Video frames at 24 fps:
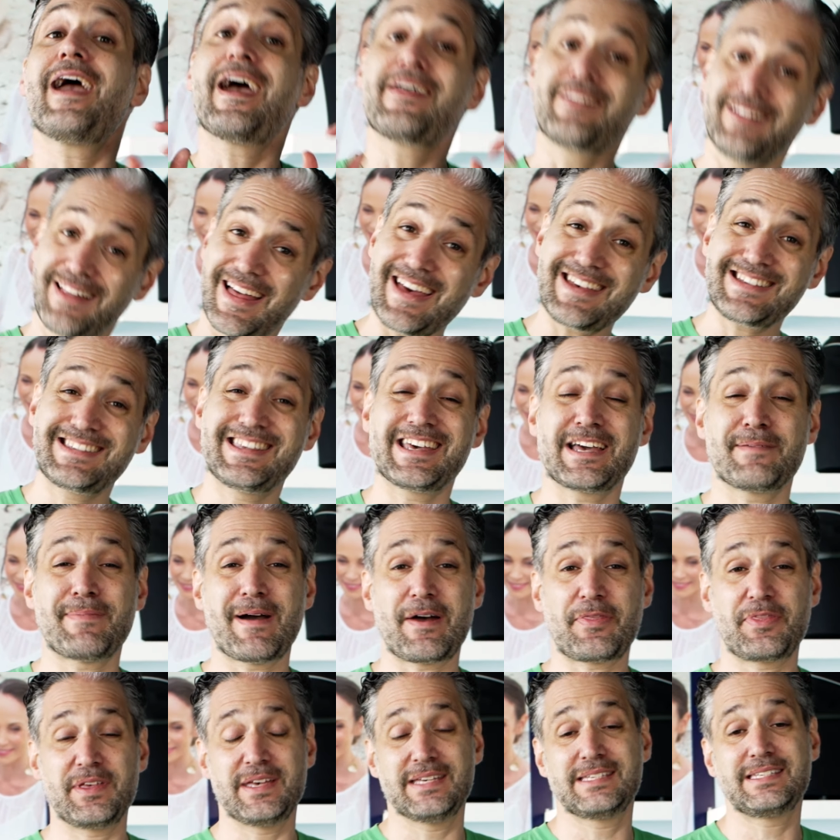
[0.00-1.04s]
And the last thing
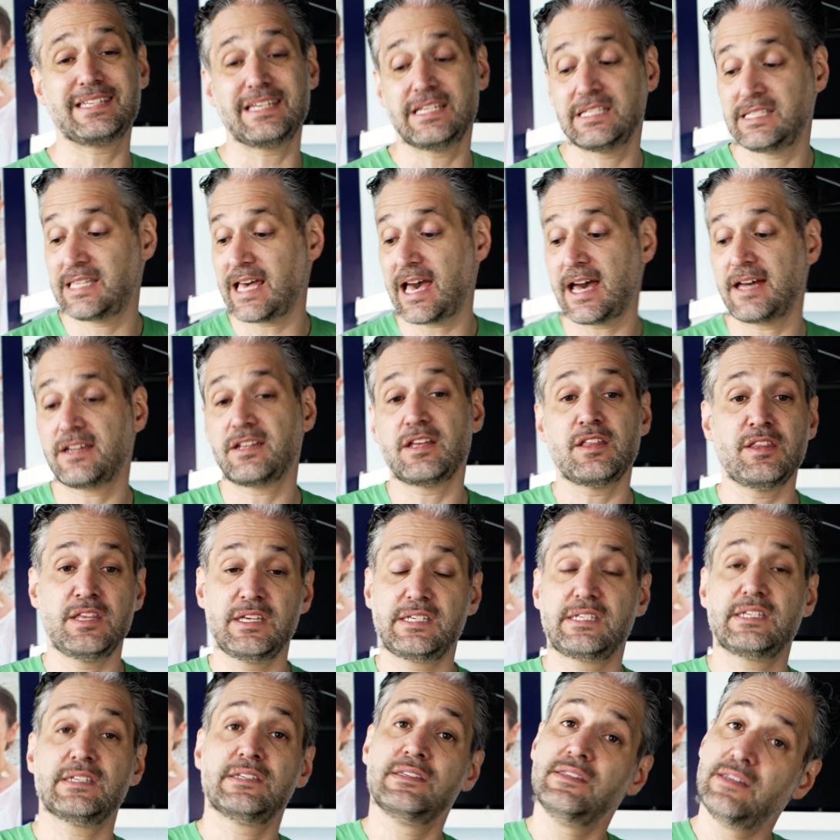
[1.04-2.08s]
about this is that
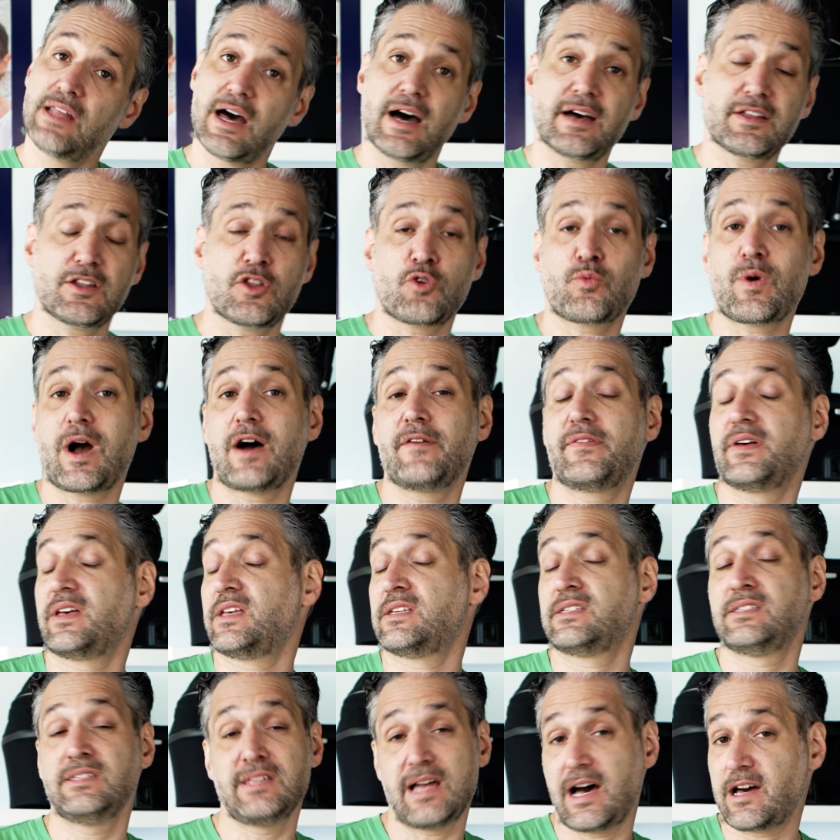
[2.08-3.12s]
this is not, the Rava
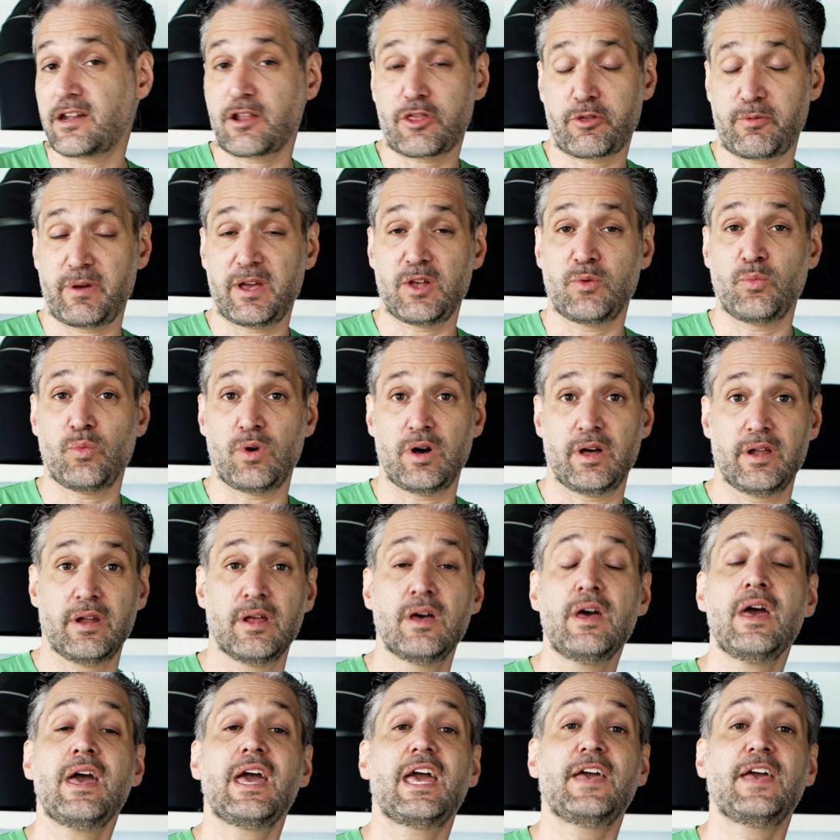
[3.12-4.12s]
is not a 3-in-1.